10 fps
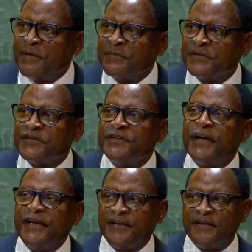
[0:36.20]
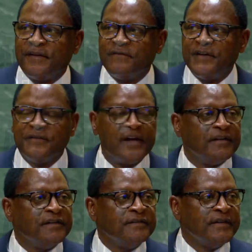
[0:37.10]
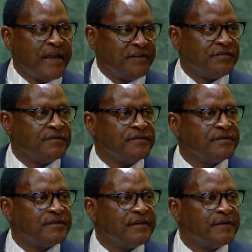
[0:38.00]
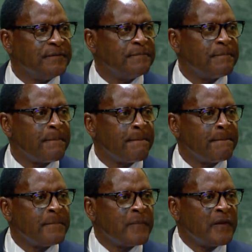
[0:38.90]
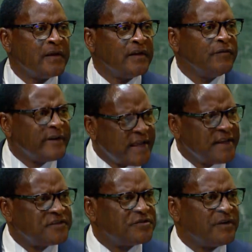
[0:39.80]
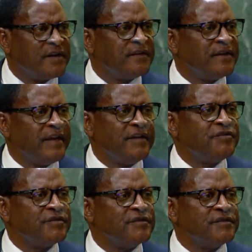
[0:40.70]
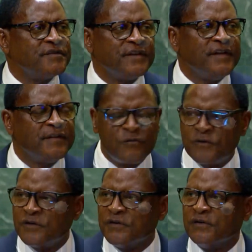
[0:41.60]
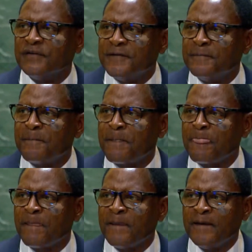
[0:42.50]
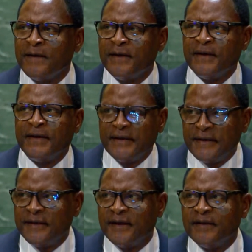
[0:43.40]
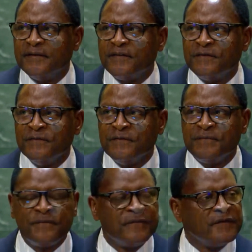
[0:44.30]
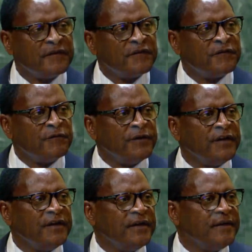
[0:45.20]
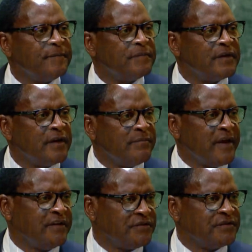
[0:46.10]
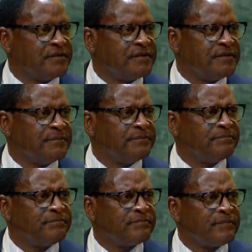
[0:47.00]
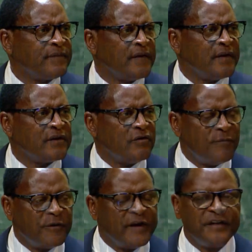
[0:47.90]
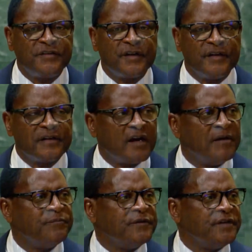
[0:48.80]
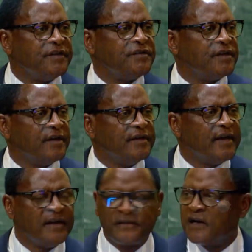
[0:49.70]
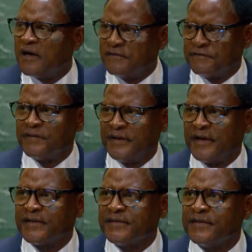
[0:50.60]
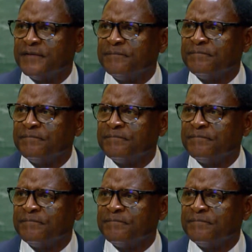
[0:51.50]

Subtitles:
member state of the United Nations relates to other nations in the world in three dimensions: cooperation, competition, and conflict.